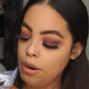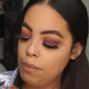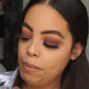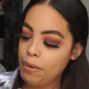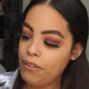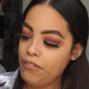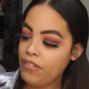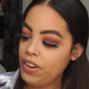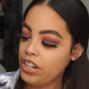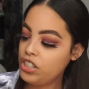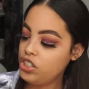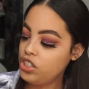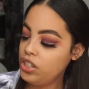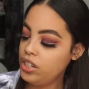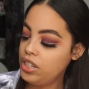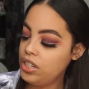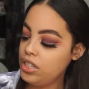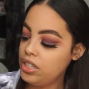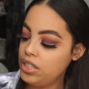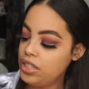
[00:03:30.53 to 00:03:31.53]

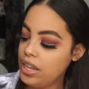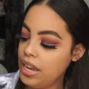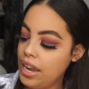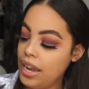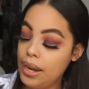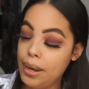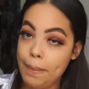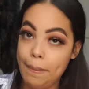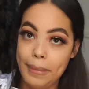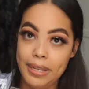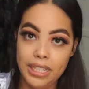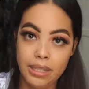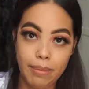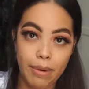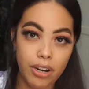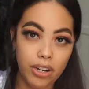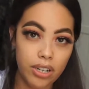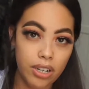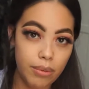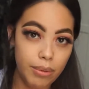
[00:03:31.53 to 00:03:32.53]
Perfectionist, and Miss
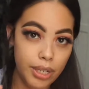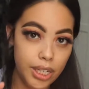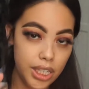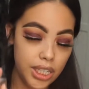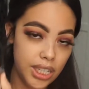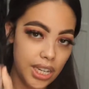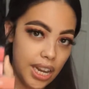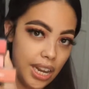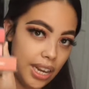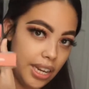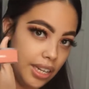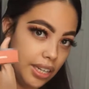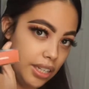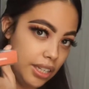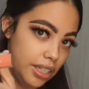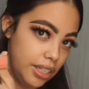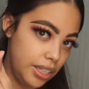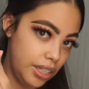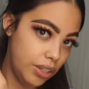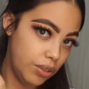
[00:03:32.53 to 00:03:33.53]
America because I
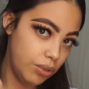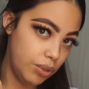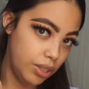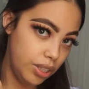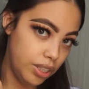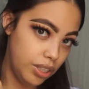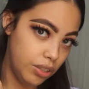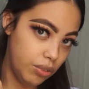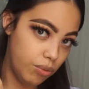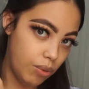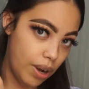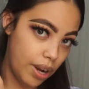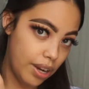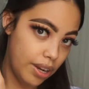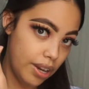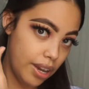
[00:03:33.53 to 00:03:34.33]
need a really good red,